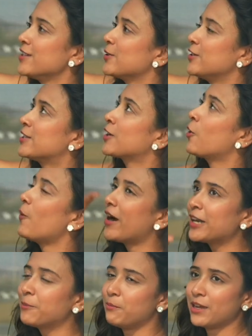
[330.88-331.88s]
So it's
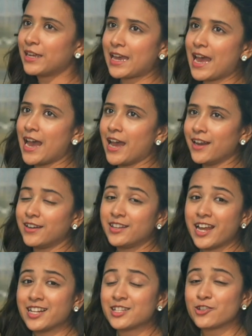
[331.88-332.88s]
quite big, and
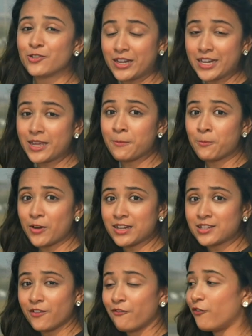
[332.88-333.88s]
that's really
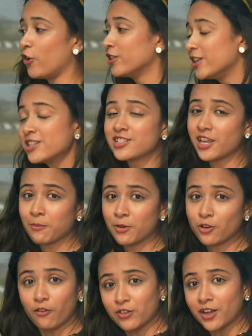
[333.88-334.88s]
impressive for this
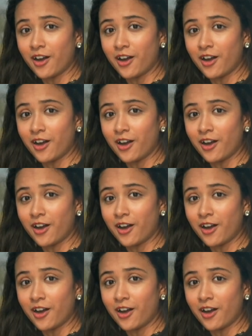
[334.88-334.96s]
segment of the